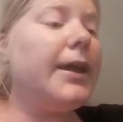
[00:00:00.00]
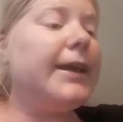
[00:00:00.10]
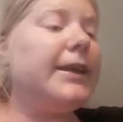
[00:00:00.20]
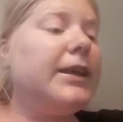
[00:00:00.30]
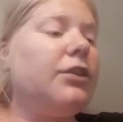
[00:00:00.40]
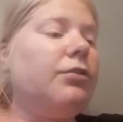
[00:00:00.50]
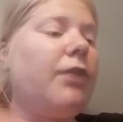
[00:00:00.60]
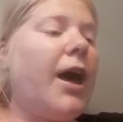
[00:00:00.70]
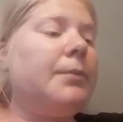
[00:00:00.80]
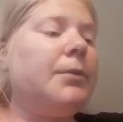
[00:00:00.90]
he
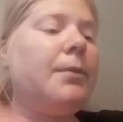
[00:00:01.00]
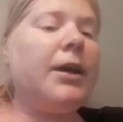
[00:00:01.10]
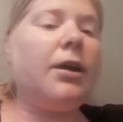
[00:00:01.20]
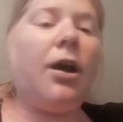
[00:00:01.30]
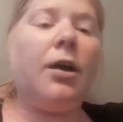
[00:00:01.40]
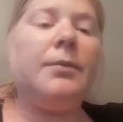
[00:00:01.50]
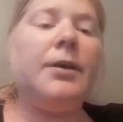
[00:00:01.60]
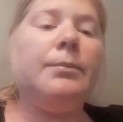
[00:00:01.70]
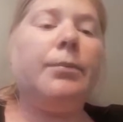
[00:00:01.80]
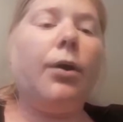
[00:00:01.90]
grabs my arm
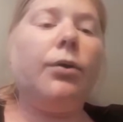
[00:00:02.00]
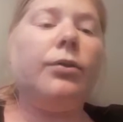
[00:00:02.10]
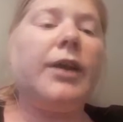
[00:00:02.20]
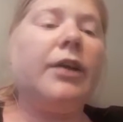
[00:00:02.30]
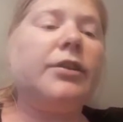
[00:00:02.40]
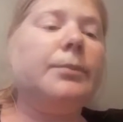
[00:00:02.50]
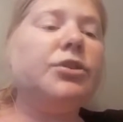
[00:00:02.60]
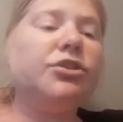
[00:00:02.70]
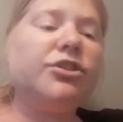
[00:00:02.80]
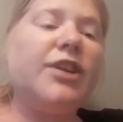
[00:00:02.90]
and pulled out
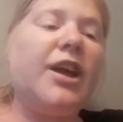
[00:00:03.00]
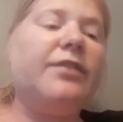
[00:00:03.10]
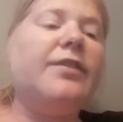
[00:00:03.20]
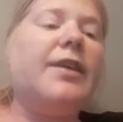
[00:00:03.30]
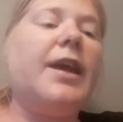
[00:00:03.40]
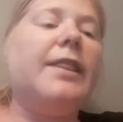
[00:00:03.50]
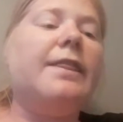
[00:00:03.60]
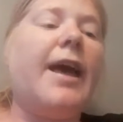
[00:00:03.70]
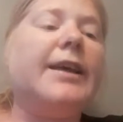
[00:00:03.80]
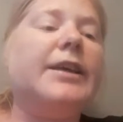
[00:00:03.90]
the butcher's knife
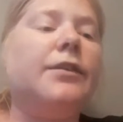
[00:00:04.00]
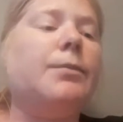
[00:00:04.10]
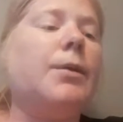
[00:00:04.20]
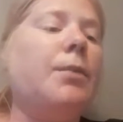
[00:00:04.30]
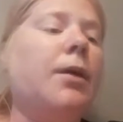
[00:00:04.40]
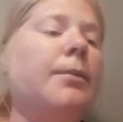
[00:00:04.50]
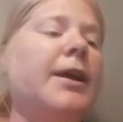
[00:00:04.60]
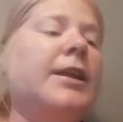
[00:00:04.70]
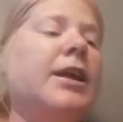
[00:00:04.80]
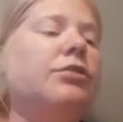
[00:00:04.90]
that killed my
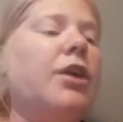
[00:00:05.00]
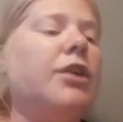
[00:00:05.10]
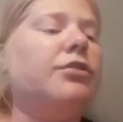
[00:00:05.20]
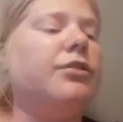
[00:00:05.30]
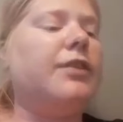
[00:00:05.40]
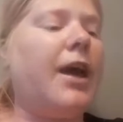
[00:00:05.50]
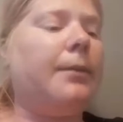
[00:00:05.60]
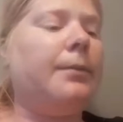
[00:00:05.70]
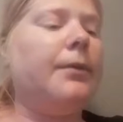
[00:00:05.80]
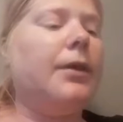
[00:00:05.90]
mom, and I tried to
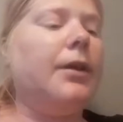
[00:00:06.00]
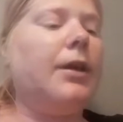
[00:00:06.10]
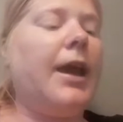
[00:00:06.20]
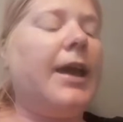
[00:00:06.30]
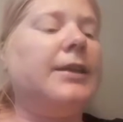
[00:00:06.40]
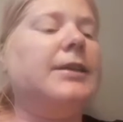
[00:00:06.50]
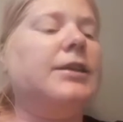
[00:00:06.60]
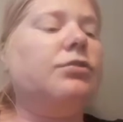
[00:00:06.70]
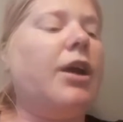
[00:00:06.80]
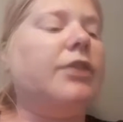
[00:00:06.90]
stab, and
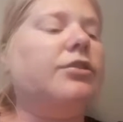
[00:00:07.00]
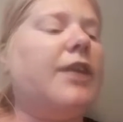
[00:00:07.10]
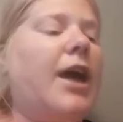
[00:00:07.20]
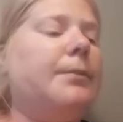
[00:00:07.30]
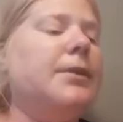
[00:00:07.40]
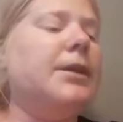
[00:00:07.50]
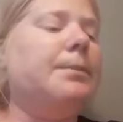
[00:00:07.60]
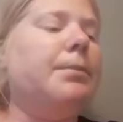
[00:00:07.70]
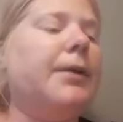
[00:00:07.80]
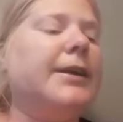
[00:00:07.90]
he tried to stab
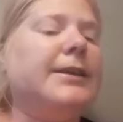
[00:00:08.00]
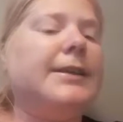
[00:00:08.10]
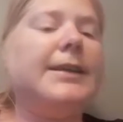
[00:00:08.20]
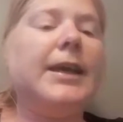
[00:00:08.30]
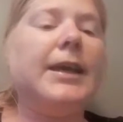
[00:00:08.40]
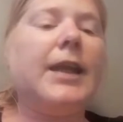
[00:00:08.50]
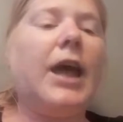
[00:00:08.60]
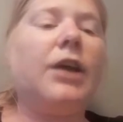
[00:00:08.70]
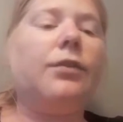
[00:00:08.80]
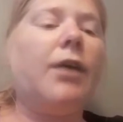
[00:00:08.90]
me, but instead
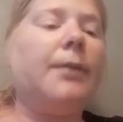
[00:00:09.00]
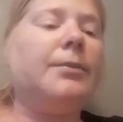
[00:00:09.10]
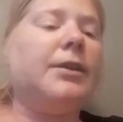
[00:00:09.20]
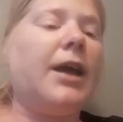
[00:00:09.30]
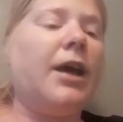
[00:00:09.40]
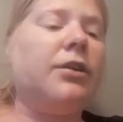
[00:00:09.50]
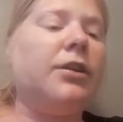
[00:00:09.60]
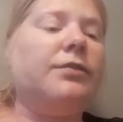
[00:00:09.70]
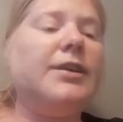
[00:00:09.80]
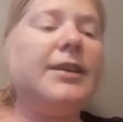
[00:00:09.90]
I grabbed it out
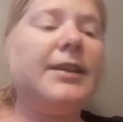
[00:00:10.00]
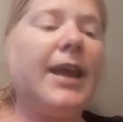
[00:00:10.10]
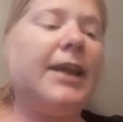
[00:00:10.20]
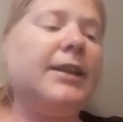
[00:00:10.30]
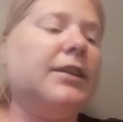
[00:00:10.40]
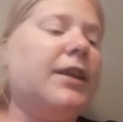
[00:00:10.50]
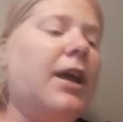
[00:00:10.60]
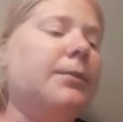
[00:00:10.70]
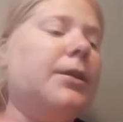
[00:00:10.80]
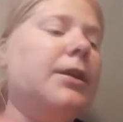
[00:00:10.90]
of his hand and
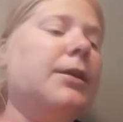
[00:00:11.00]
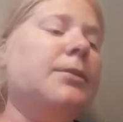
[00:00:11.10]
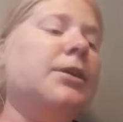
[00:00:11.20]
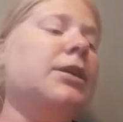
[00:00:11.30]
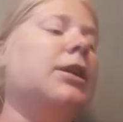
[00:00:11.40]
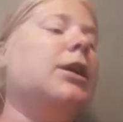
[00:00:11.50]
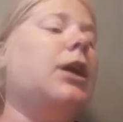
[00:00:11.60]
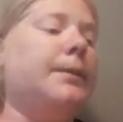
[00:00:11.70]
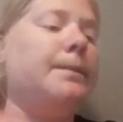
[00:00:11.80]
stabbed him in the gut.